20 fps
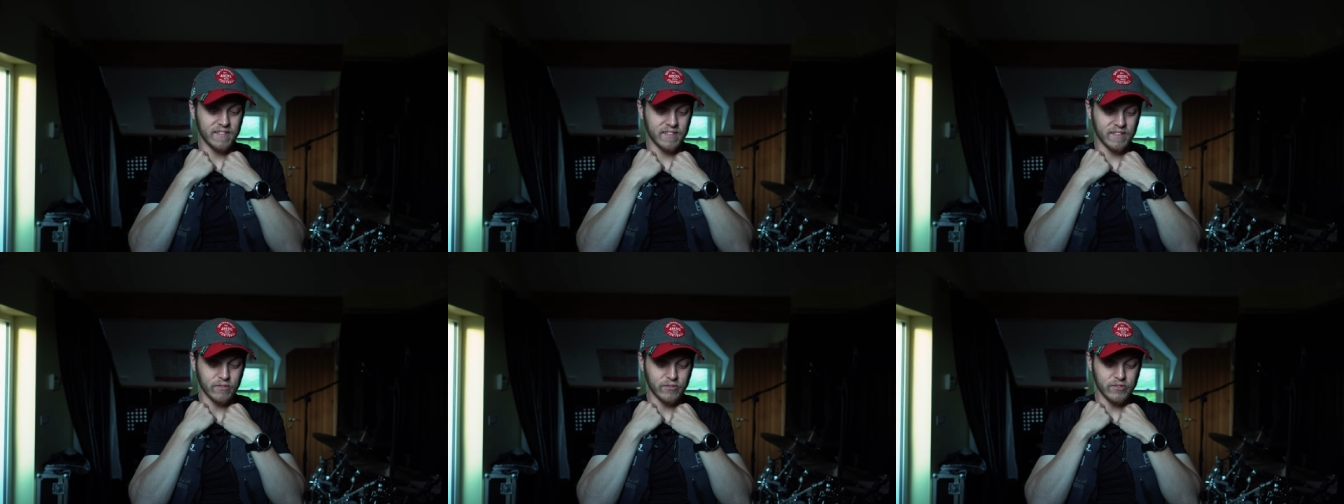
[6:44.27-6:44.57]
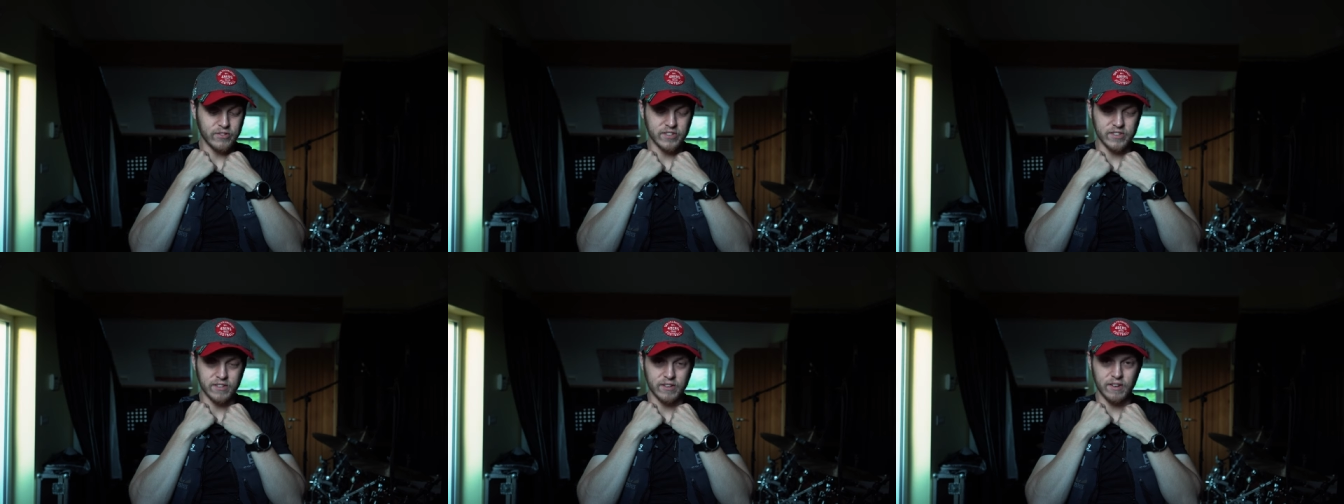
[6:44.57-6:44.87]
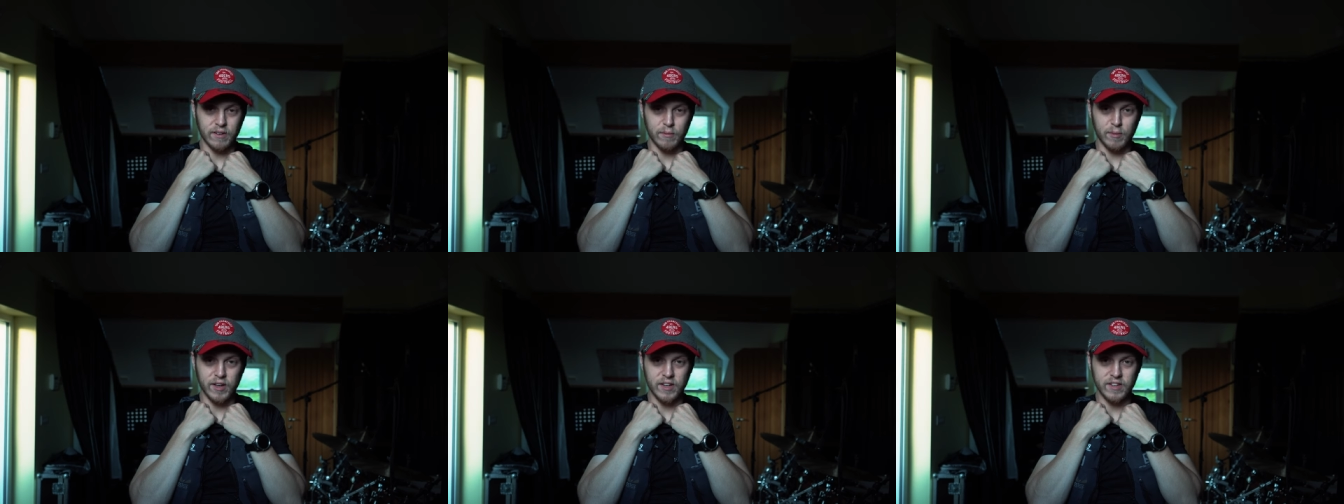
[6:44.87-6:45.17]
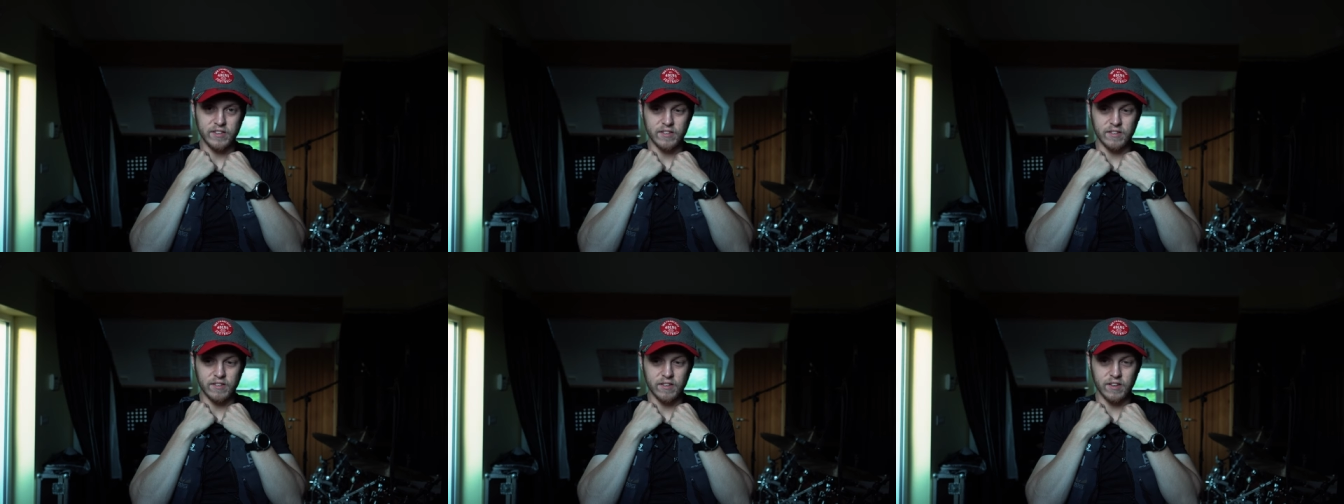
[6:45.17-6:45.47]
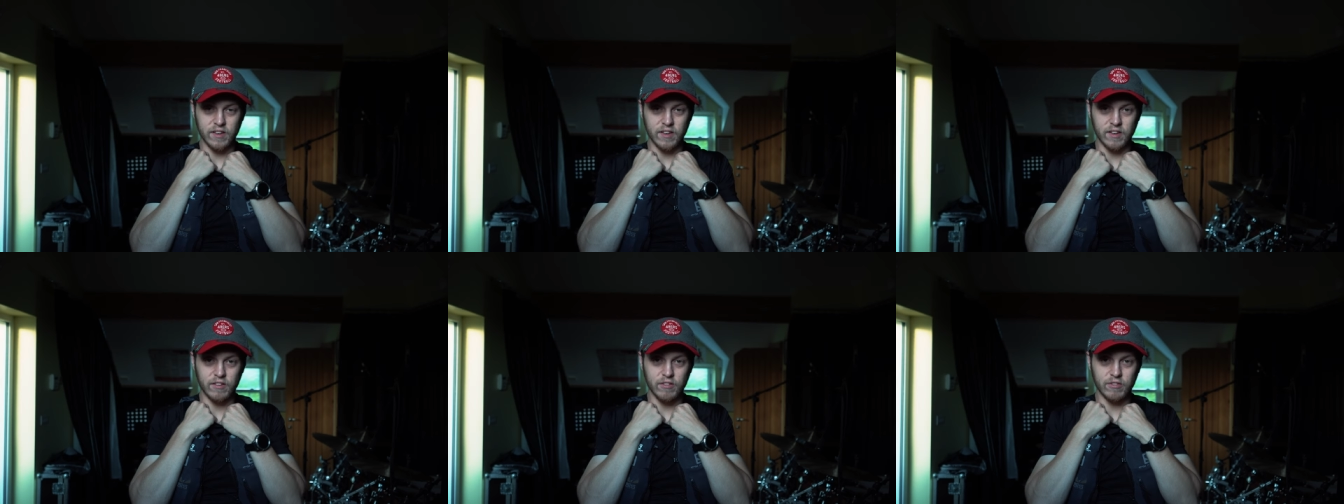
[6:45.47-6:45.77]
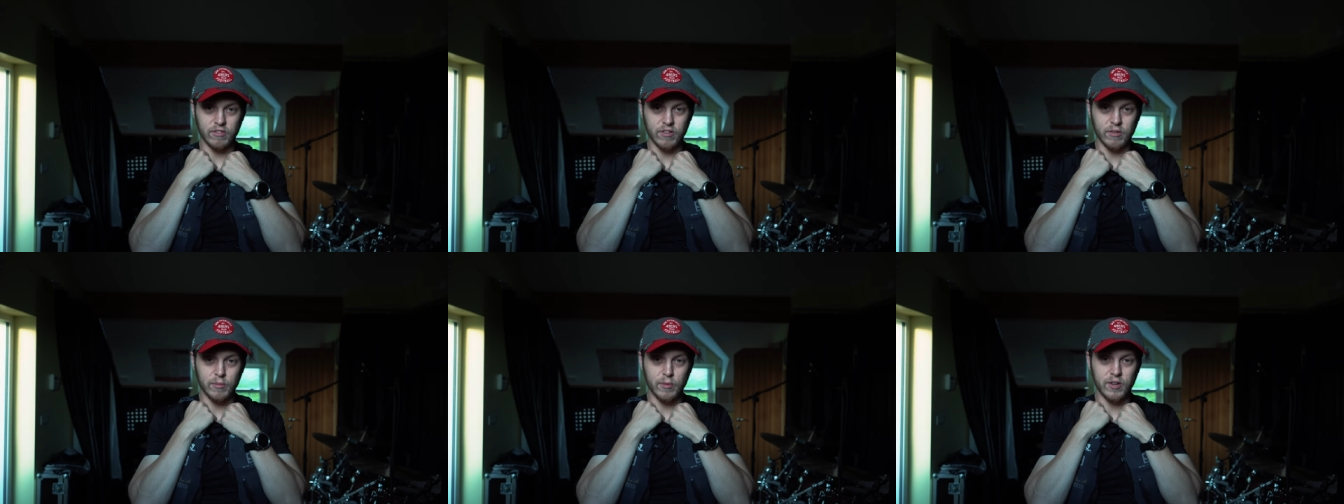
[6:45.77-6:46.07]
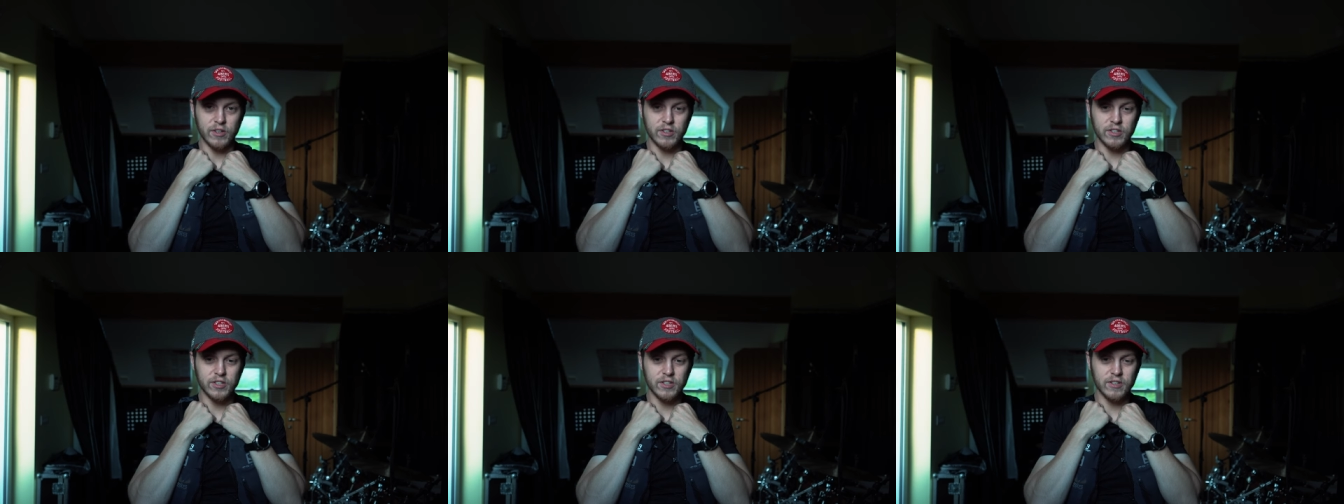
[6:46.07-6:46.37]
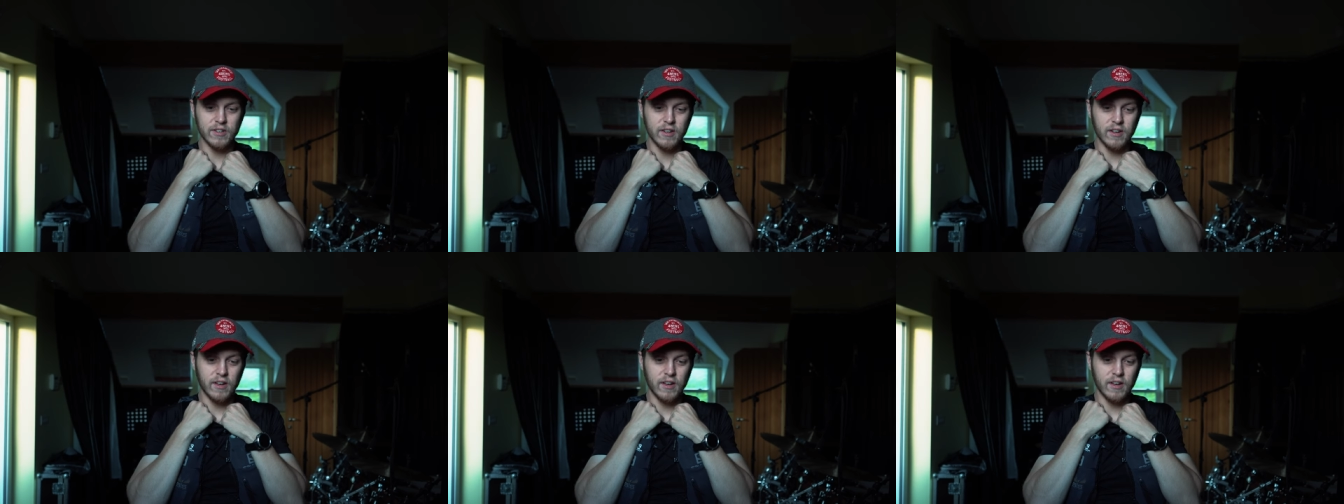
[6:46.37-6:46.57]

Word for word: That was uh, amazing, thank you so much.